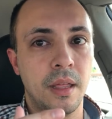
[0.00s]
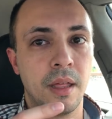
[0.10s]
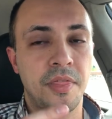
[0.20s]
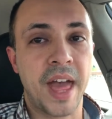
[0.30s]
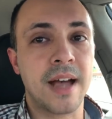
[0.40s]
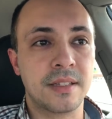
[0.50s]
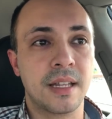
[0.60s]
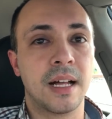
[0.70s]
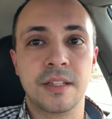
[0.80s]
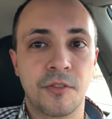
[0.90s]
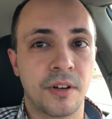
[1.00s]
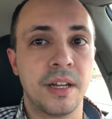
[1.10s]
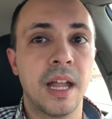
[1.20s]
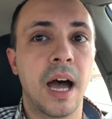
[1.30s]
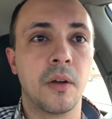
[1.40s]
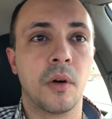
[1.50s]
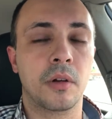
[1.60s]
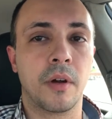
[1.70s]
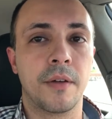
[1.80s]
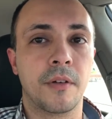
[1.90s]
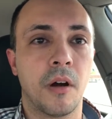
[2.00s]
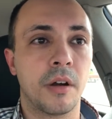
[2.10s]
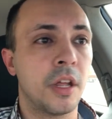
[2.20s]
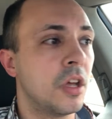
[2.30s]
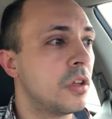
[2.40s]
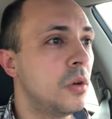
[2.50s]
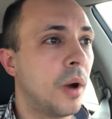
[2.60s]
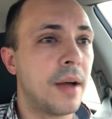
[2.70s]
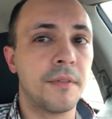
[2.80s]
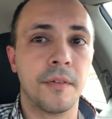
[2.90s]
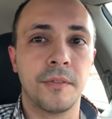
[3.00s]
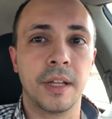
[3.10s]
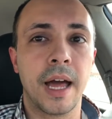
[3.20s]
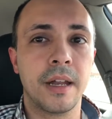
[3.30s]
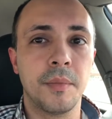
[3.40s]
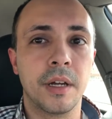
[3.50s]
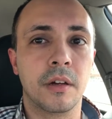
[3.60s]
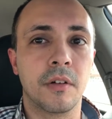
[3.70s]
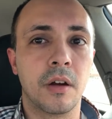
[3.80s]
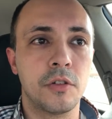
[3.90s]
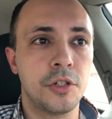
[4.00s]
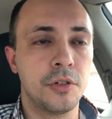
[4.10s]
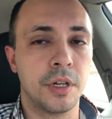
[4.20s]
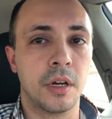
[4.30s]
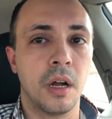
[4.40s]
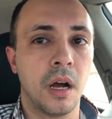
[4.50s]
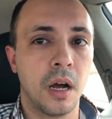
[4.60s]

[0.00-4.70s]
$1,000 for a non-autograph card. You have Vladimir Guerrero Jr.,